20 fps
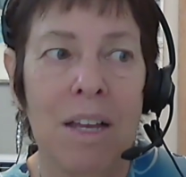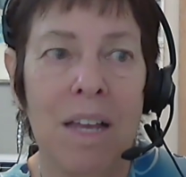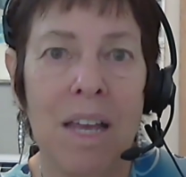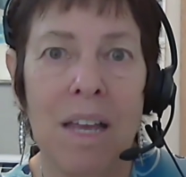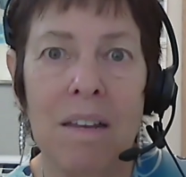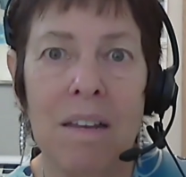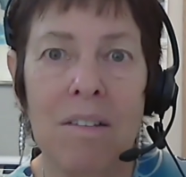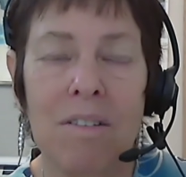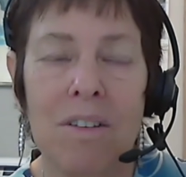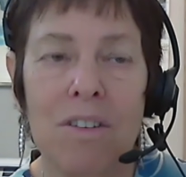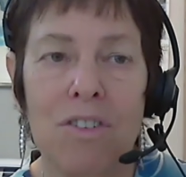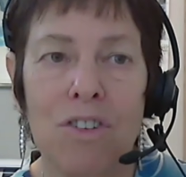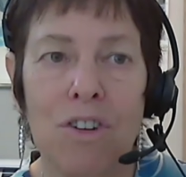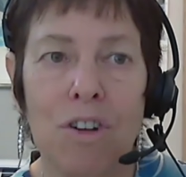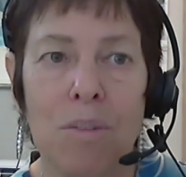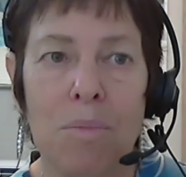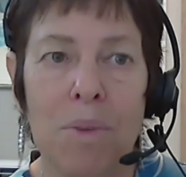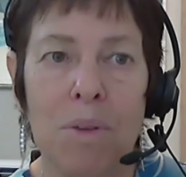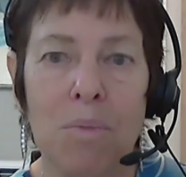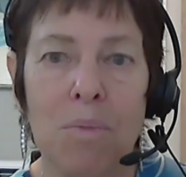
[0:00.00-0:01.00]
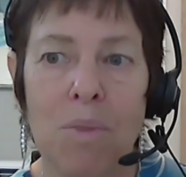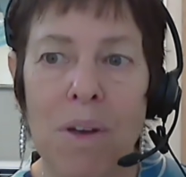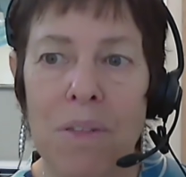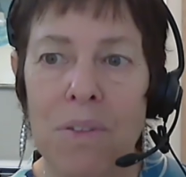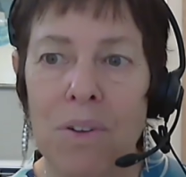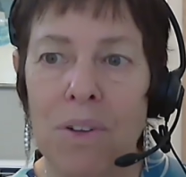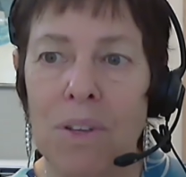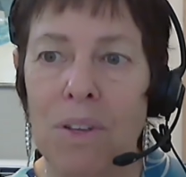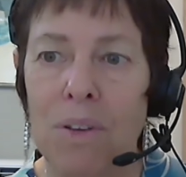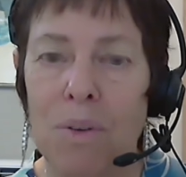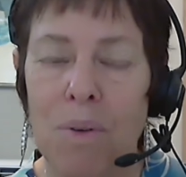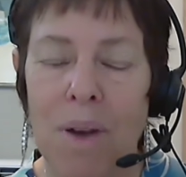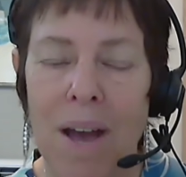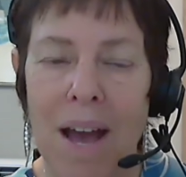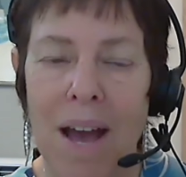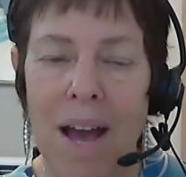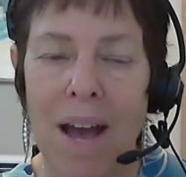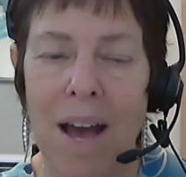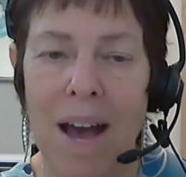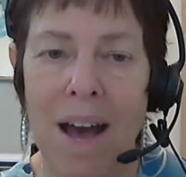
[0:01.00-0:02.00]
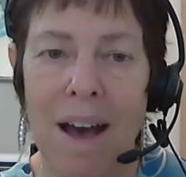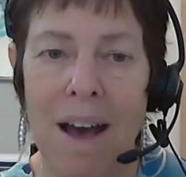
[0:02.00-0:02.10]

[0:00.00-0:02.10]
can determine whether you have